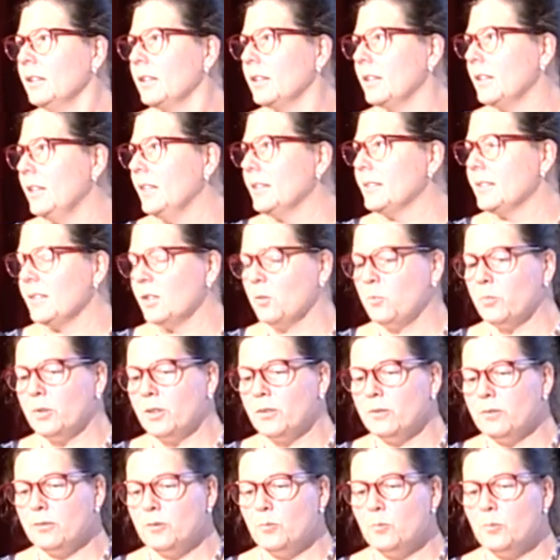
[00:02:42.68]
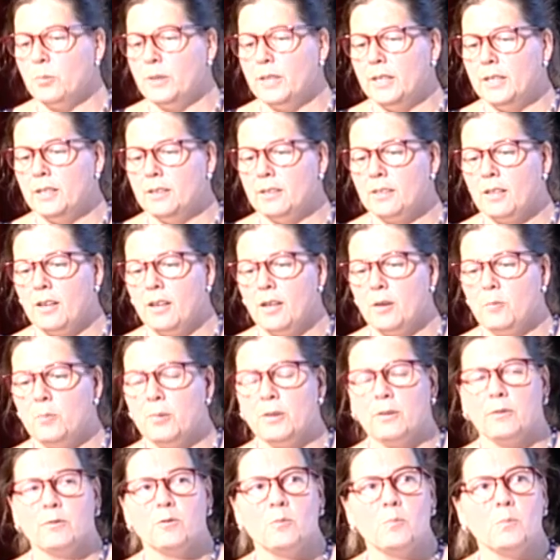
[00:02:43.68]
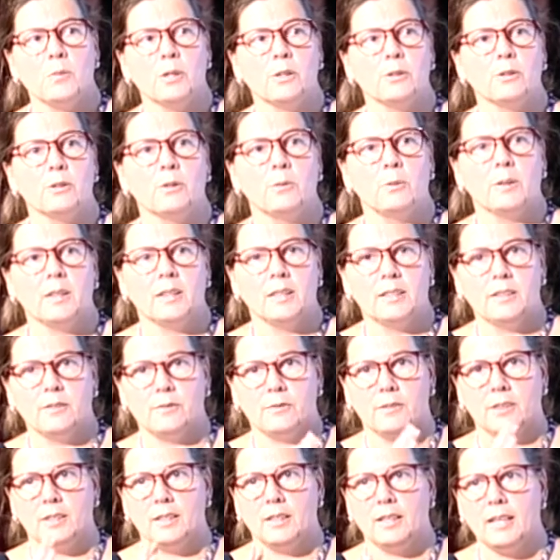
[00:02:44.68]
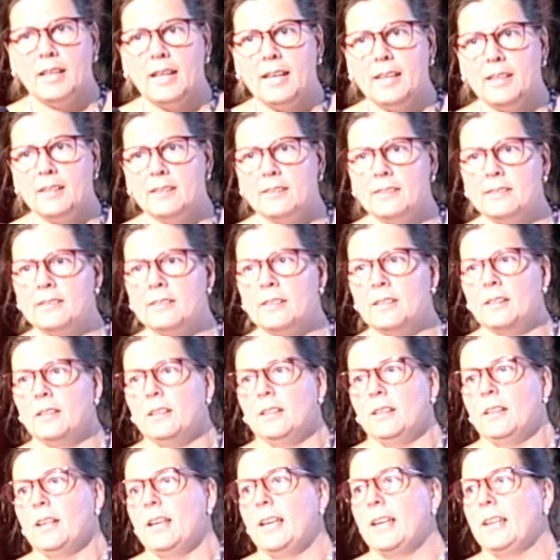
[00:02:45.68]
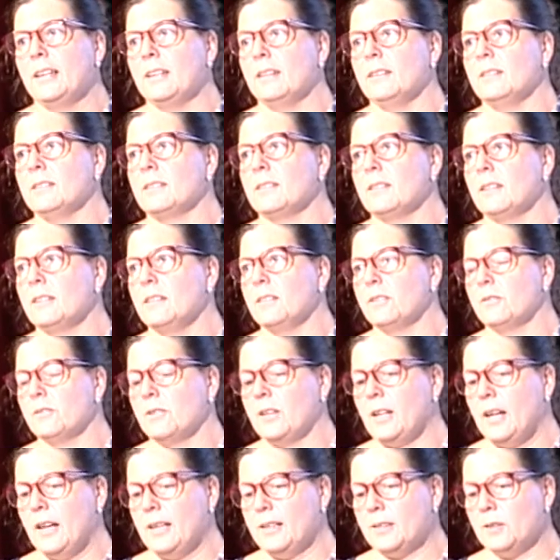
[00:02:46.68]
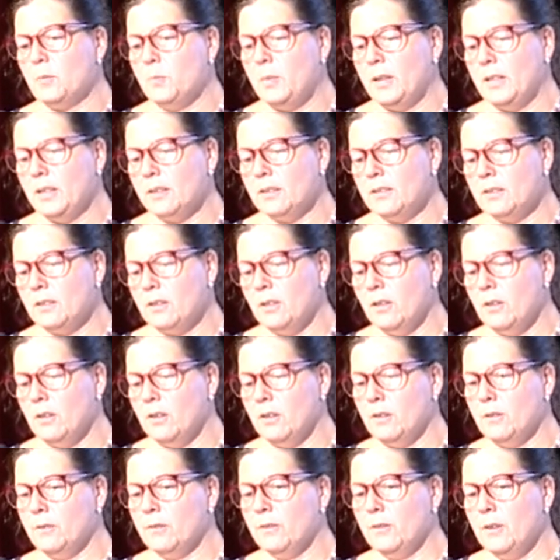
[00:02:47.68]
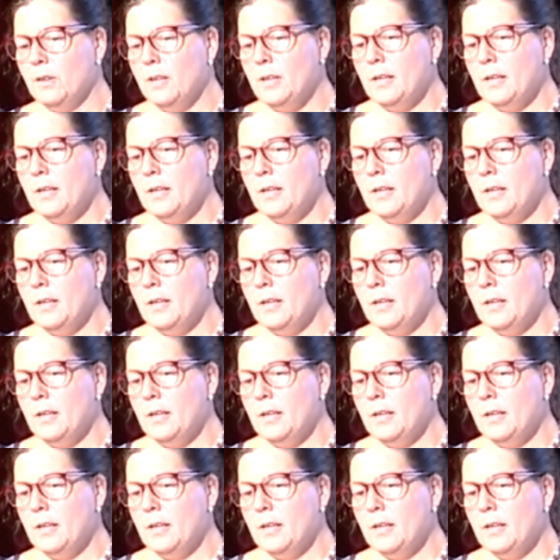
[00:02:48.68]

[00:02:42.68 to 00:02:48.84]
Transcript: classic Bronfenbrenner type of a model with different layers and the different aspects of